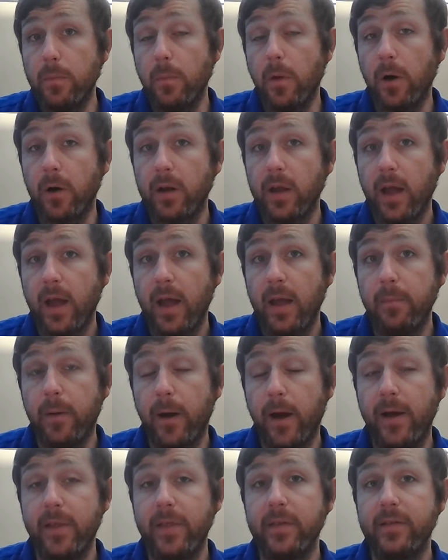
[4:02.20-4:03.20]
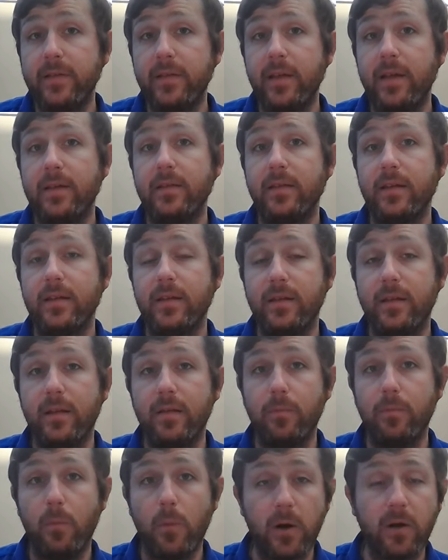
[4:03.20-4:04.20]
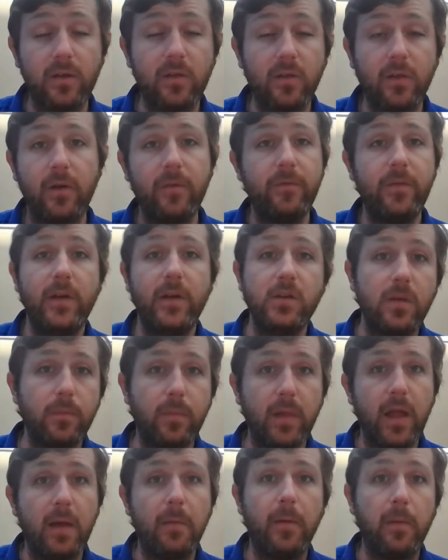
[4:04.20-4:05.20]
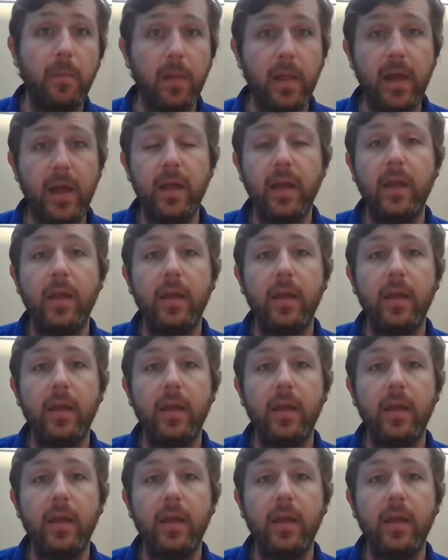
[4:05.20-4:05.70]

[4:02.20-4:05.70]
market hypothesis and markets are efficient, blah, blah, blah,